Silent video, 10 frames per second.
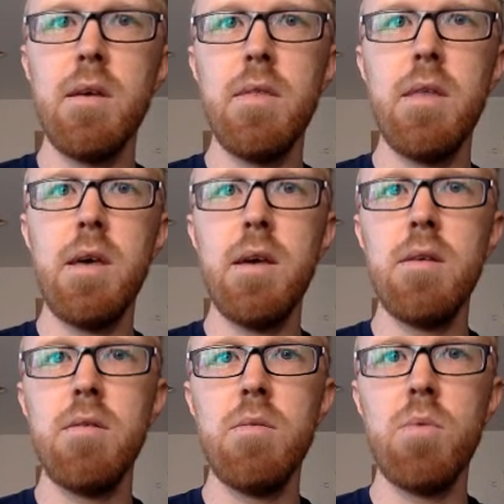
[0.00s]

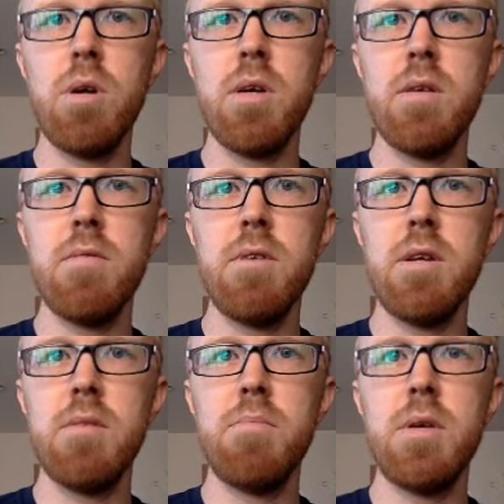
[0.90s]
Then we're going to
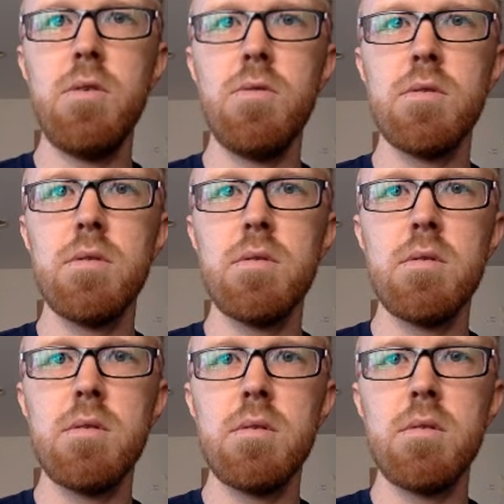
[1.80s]
recompute.
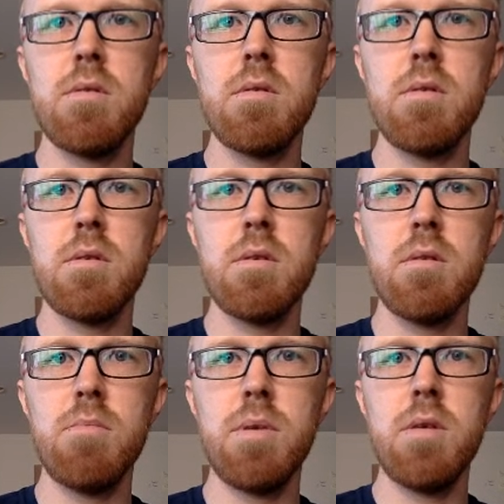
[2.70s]

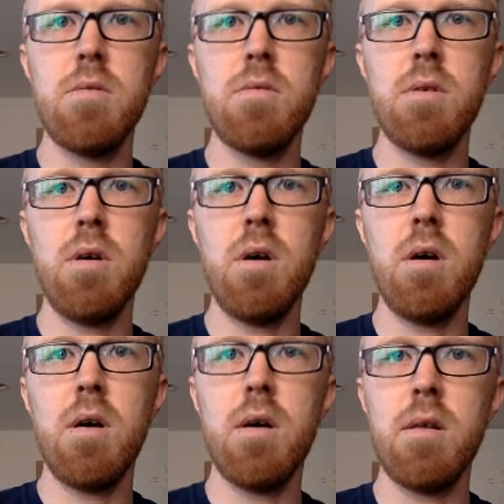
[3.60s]
Compute
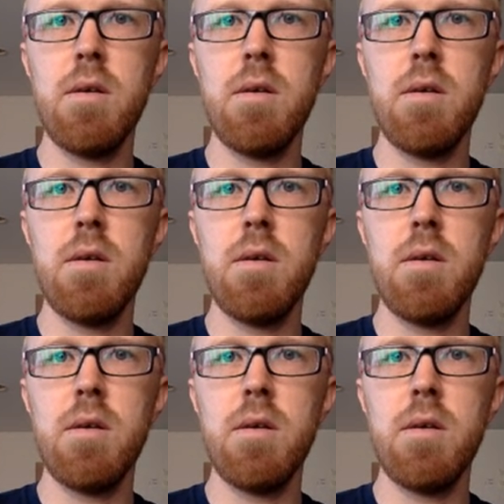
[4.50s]
all.